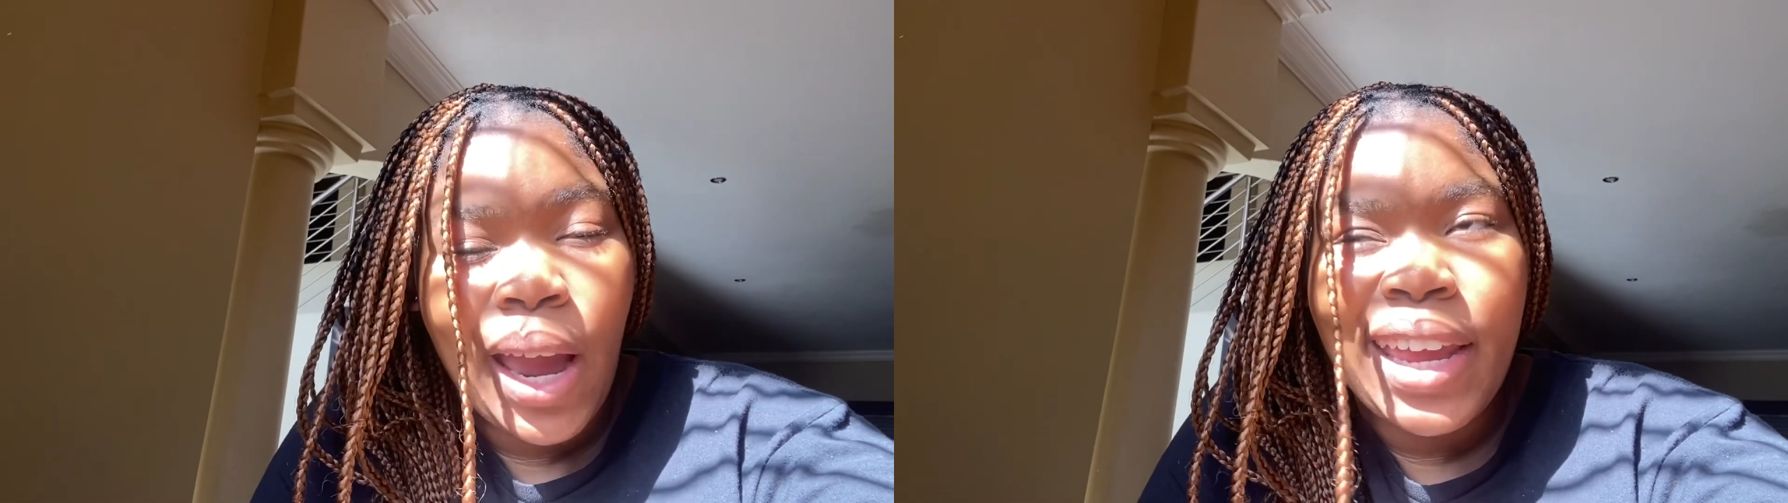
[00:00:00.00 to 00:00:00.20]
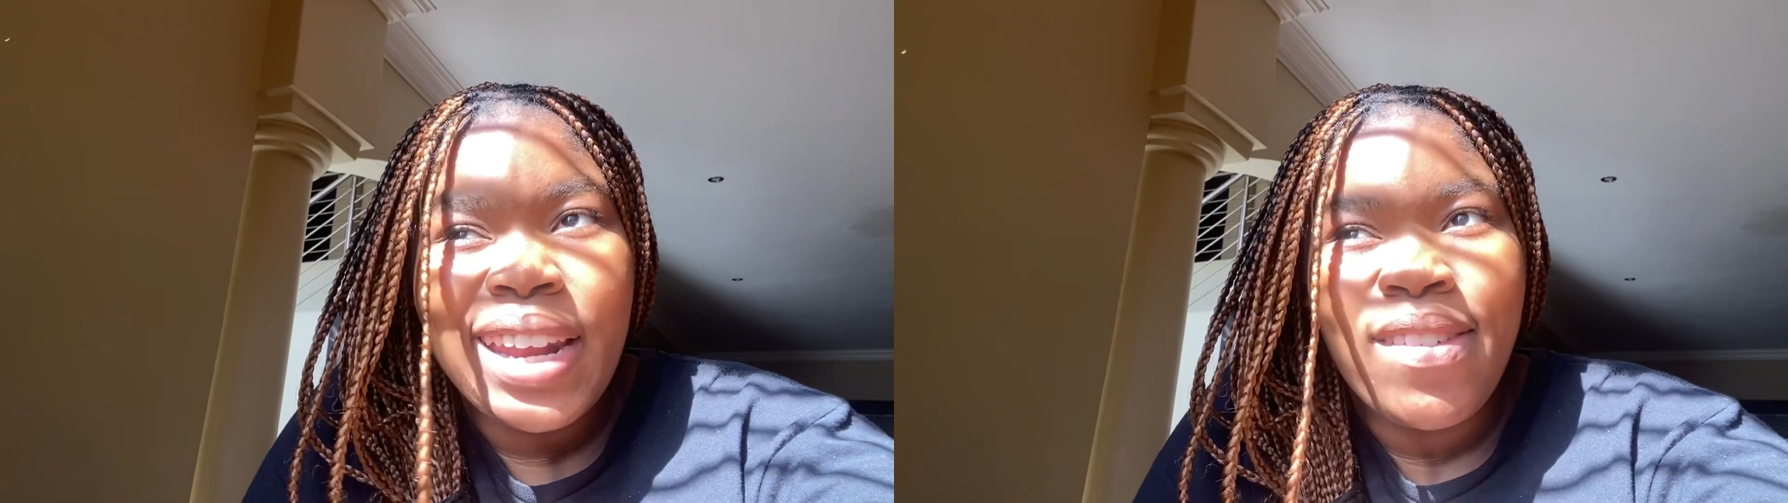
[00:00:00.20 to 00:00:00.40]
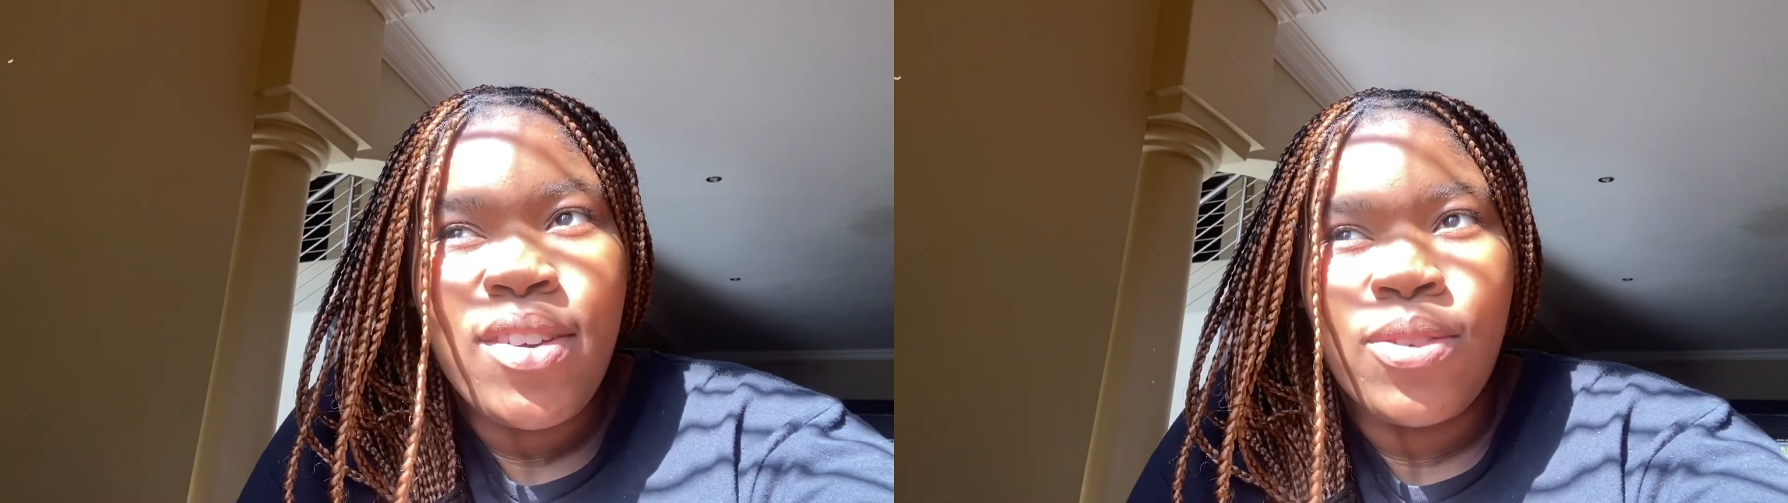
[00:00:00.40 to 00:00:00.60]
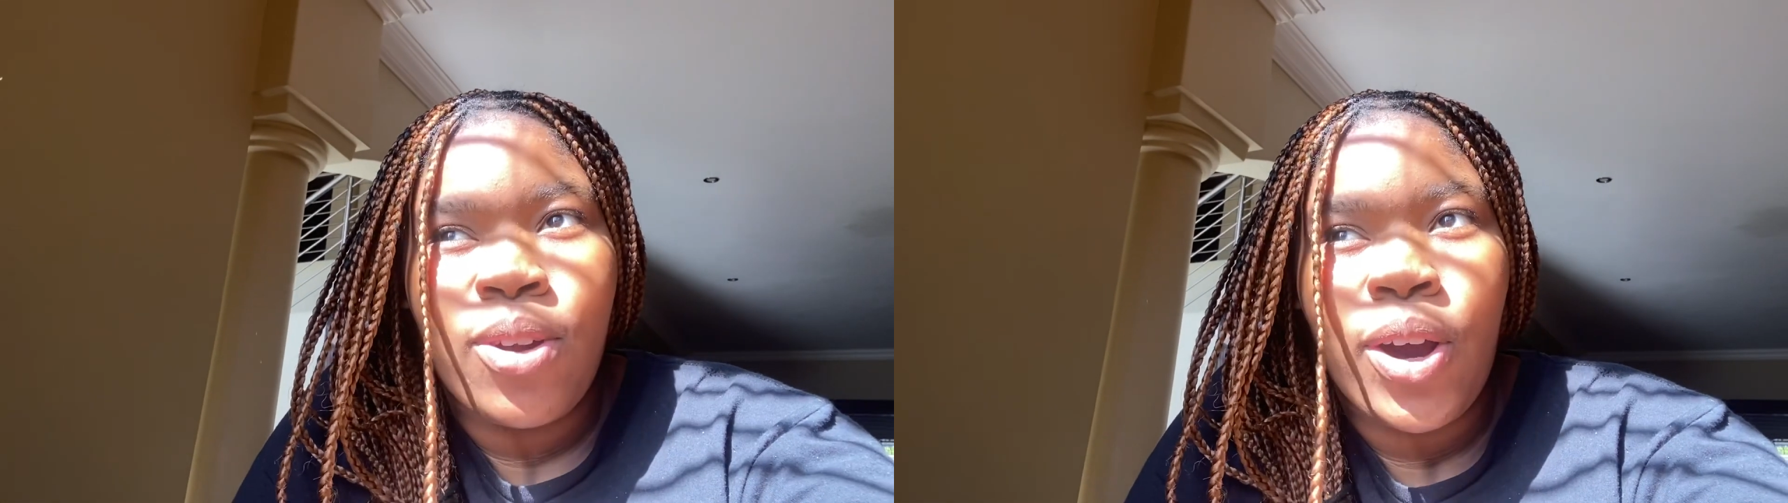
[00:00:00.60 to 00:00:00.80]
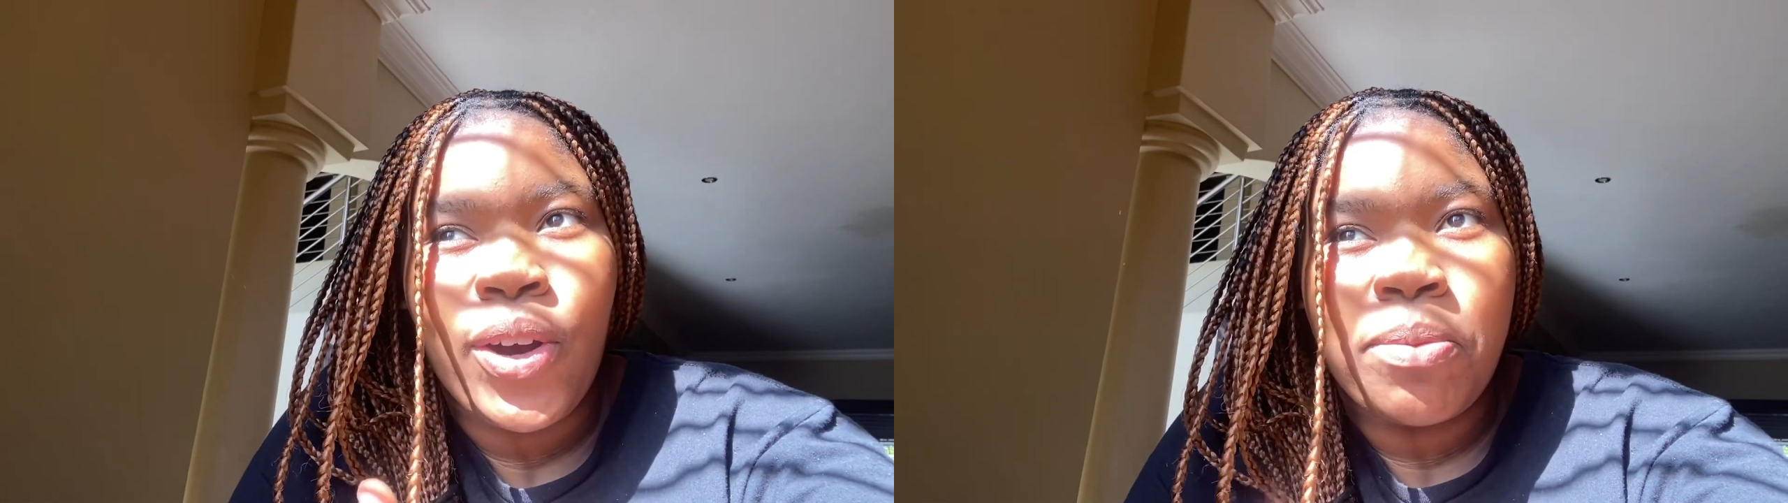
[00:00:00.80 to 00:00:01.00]
I can never
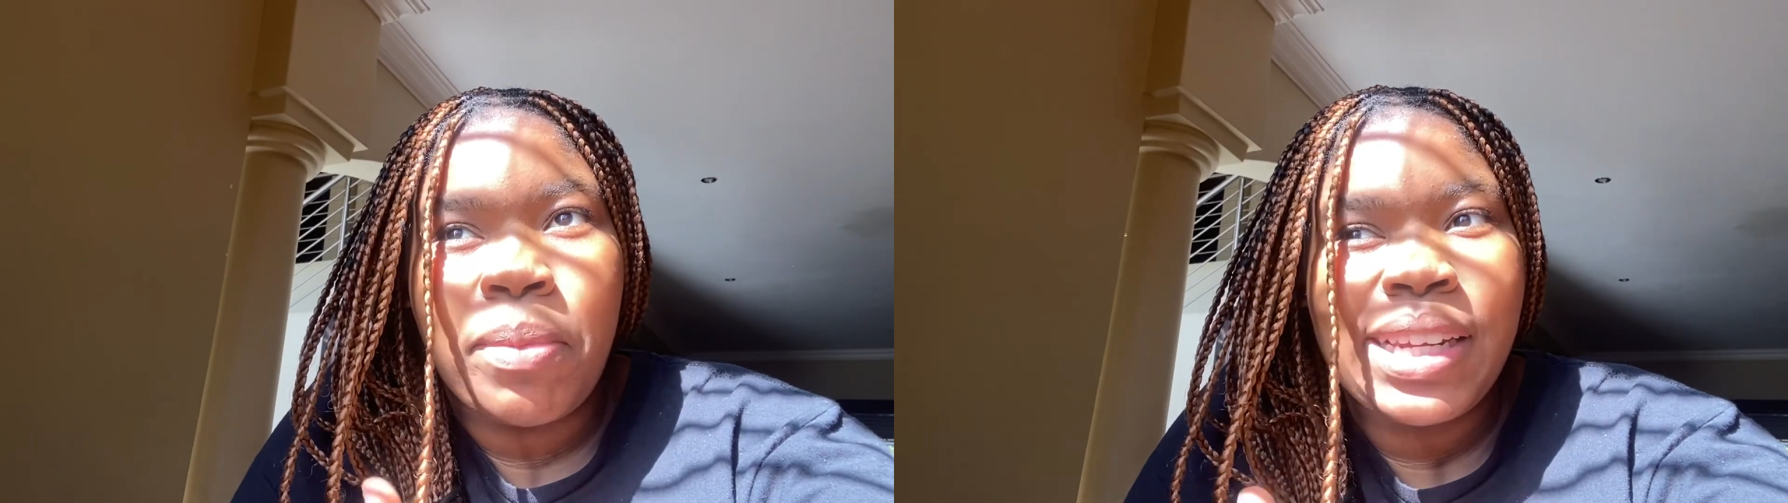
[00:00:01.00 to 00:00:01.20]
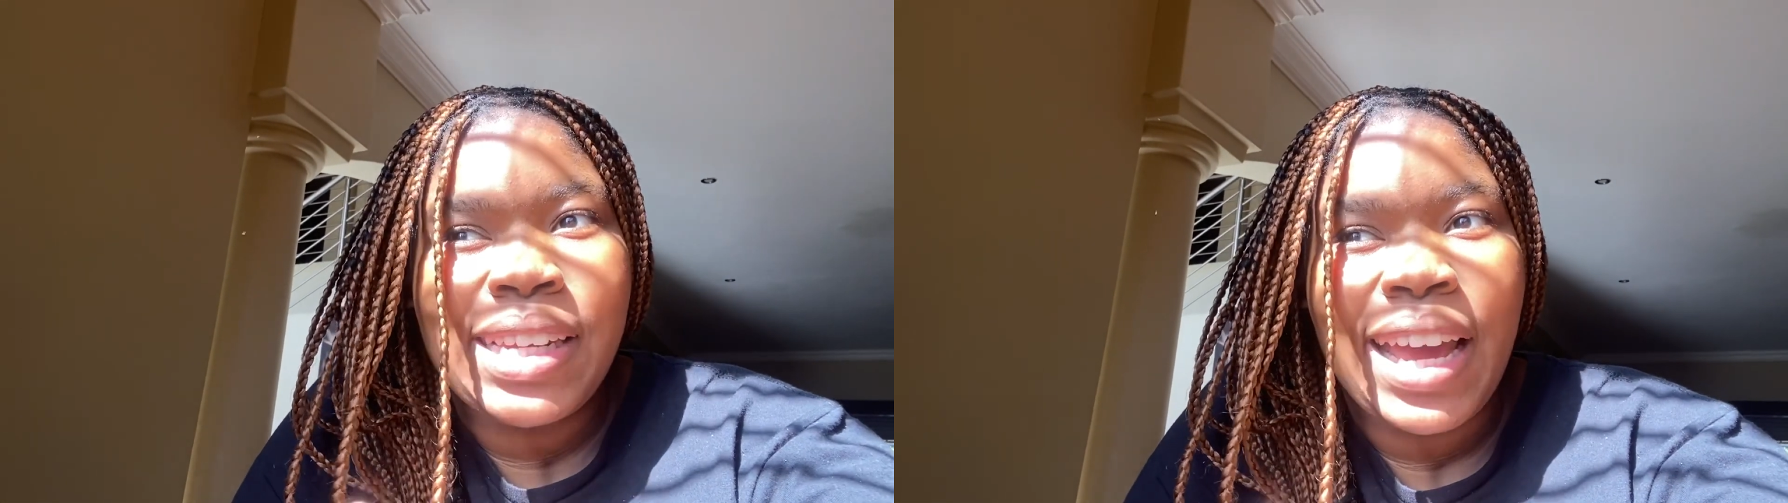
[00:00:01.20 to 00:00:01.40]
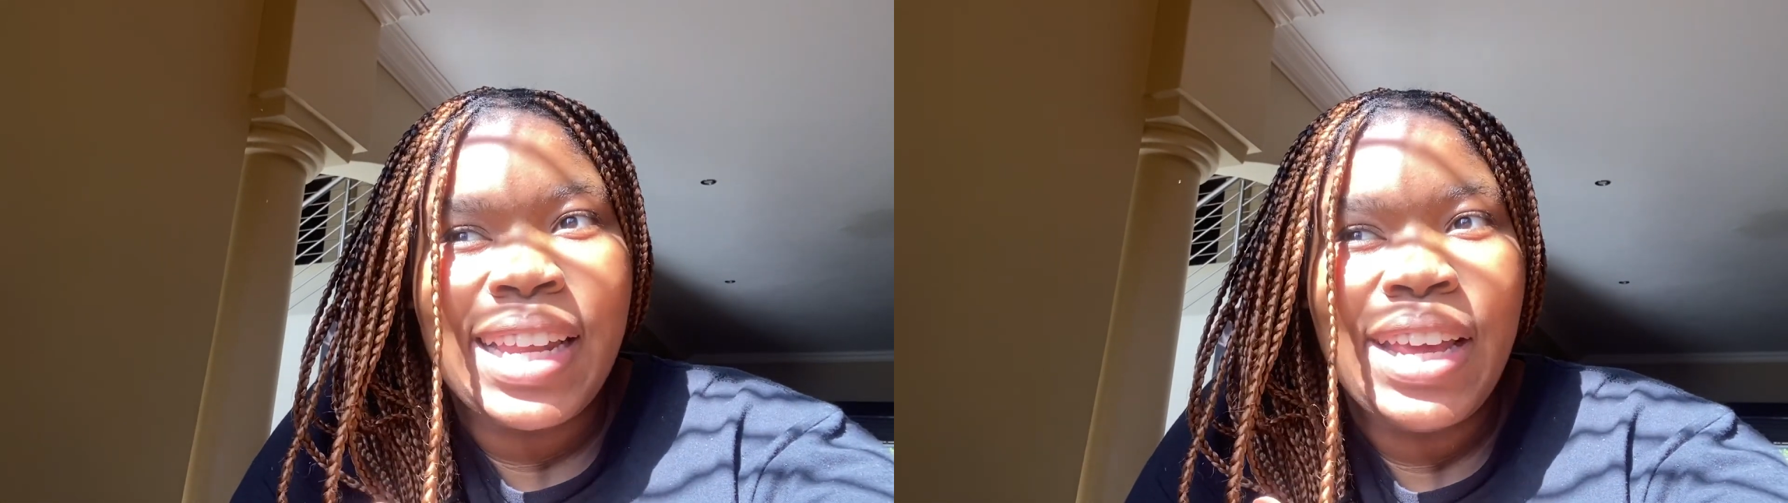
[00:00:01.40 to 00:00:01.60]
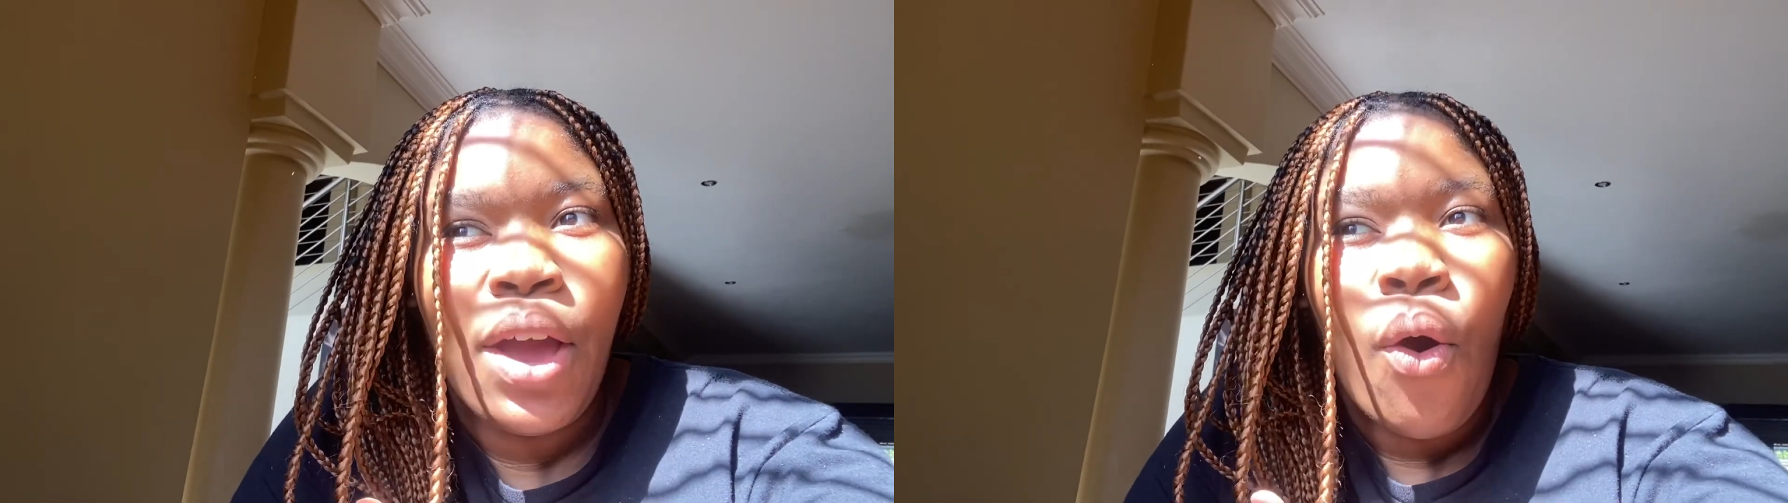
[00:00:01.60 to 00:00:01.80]
vlog around my dad.